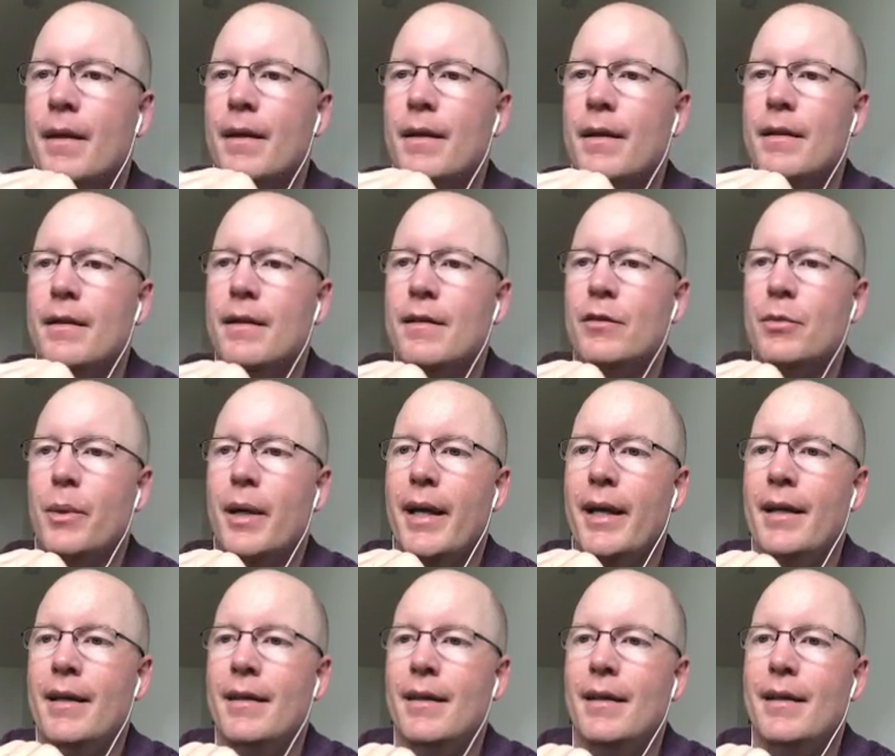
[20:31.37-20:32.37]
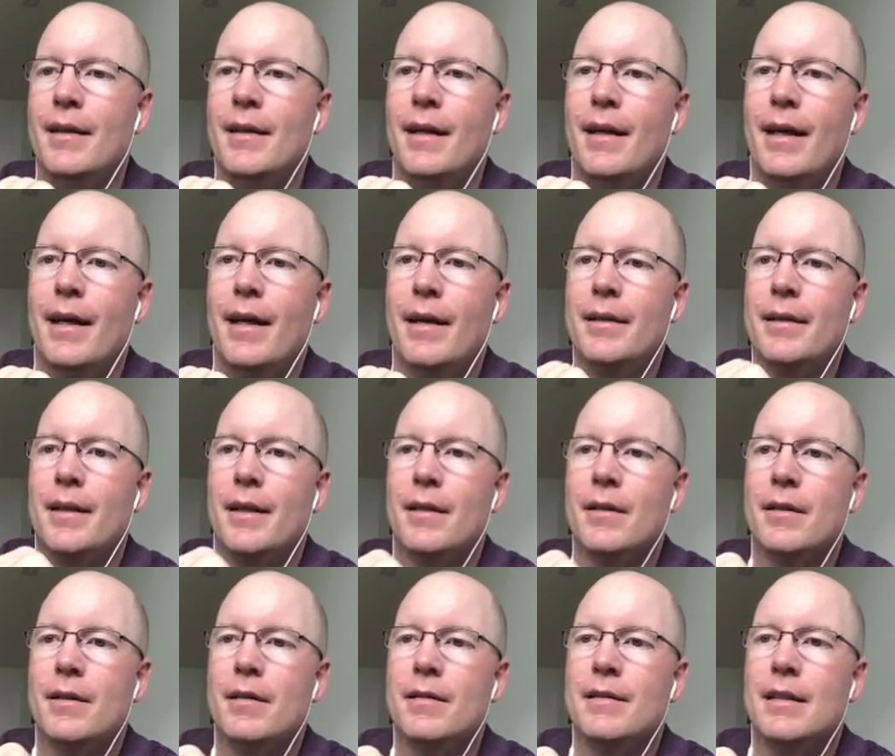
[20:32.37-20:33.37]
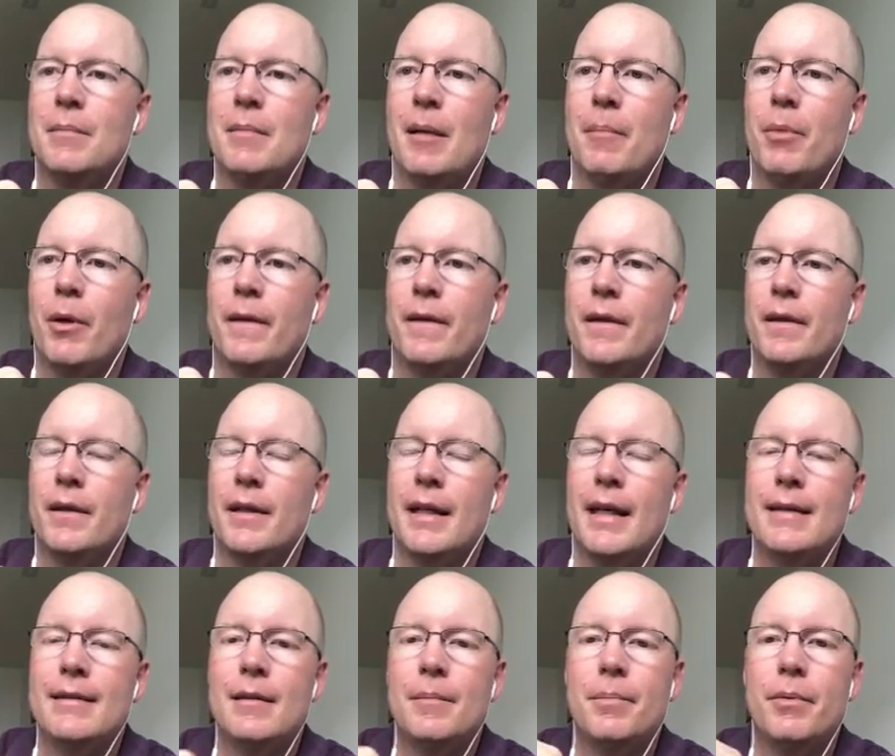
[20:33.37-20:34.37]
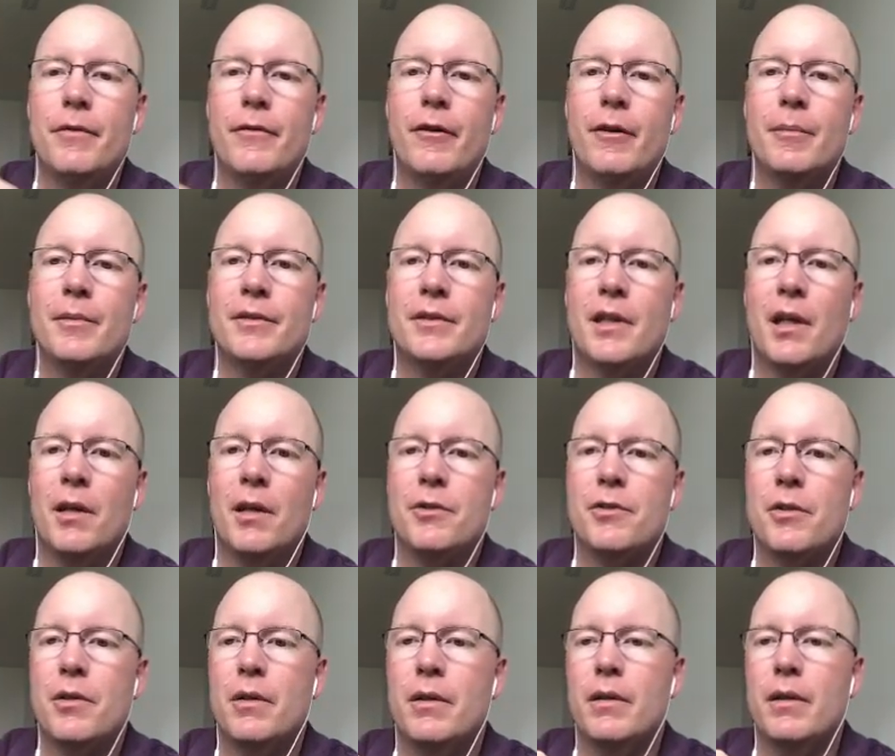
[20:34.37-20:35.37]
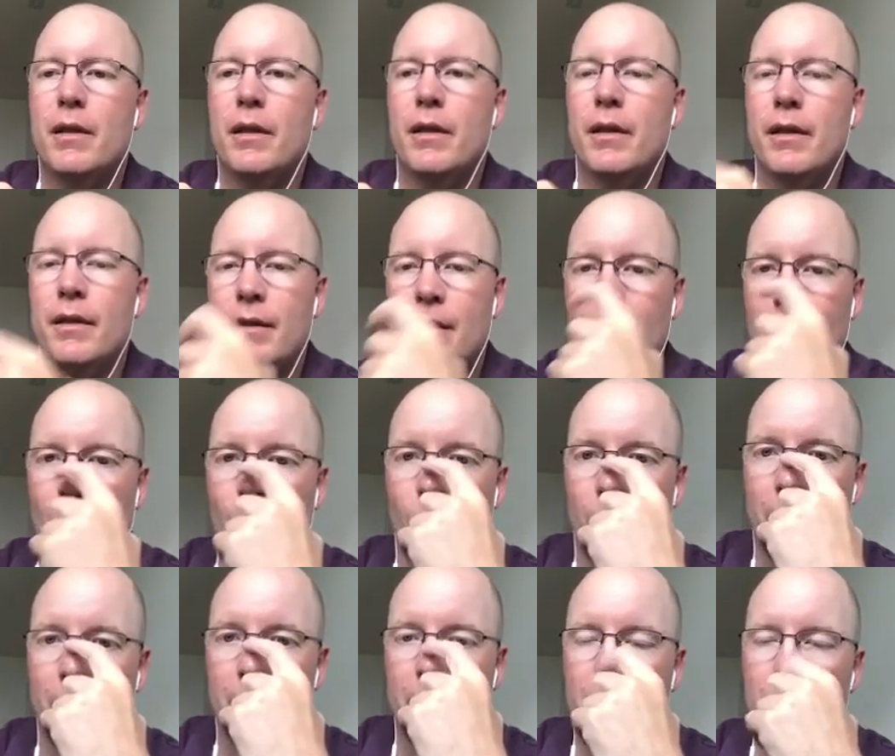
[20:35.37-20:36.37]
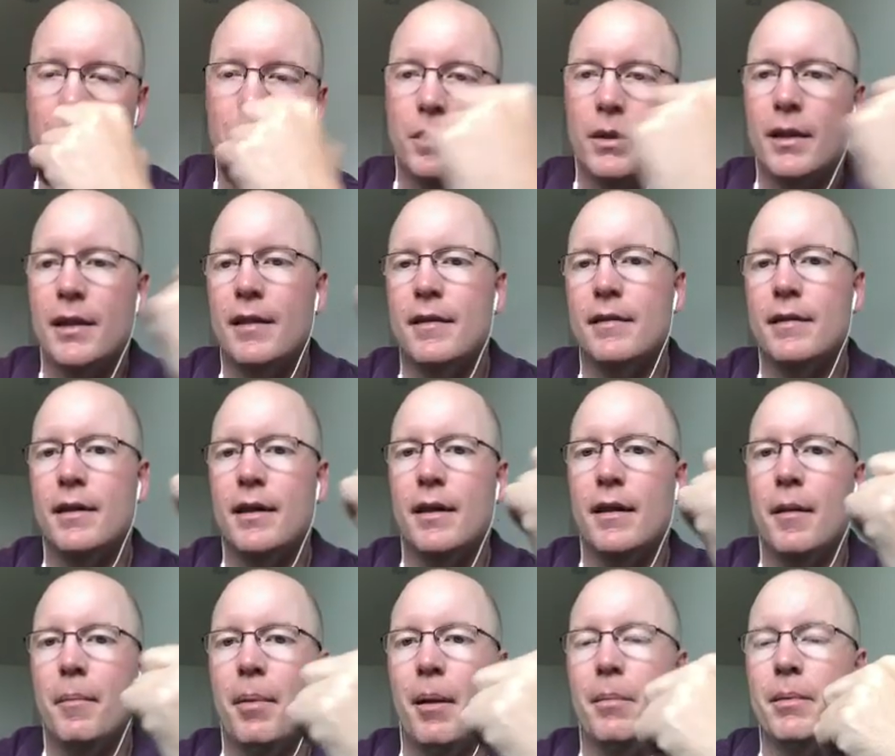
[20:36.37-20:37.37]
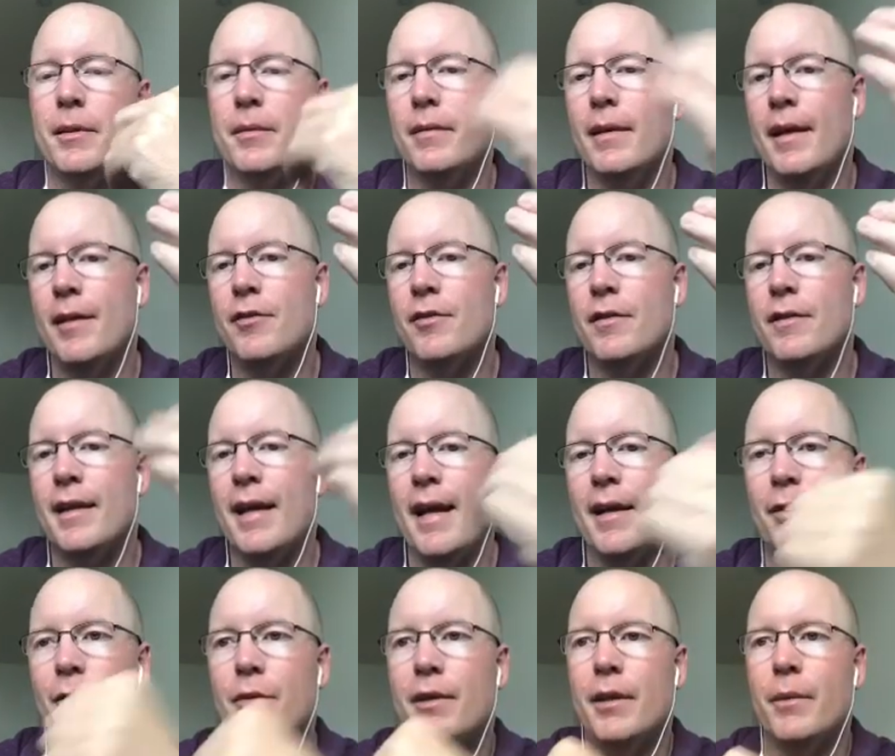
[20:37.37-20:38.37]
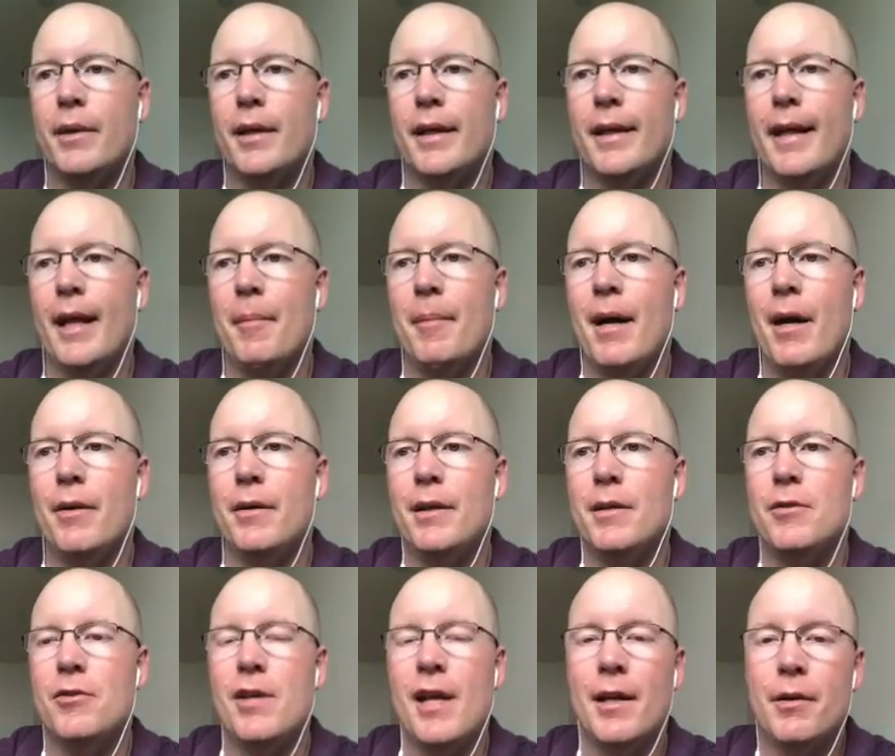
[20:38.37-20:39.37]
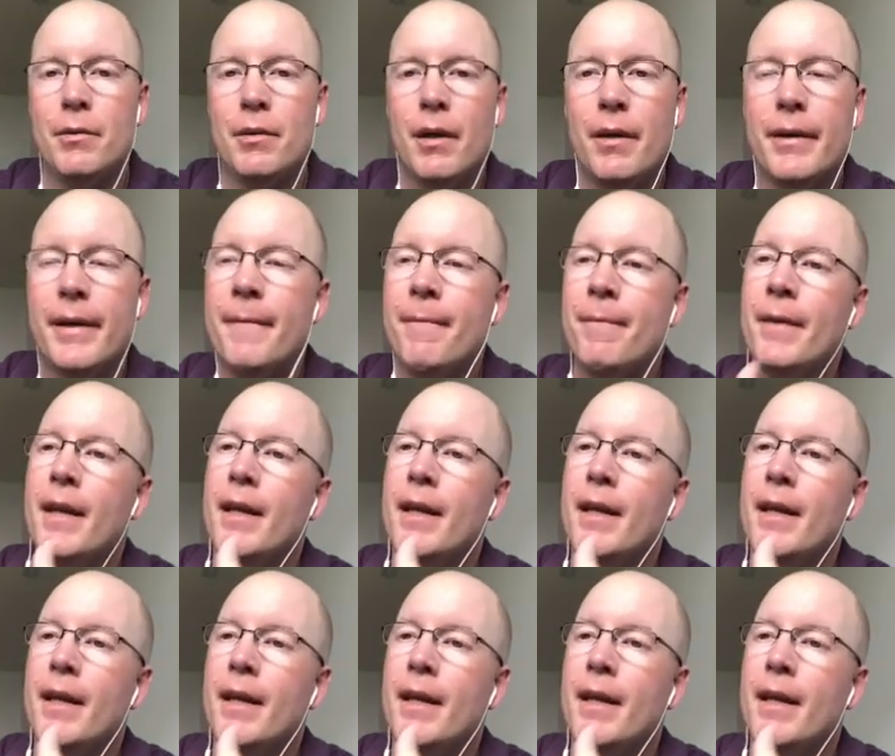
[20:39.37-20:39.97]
this way. You can see my book there, Content Performance Culture, #1 new release in the public relations category when it came out in January.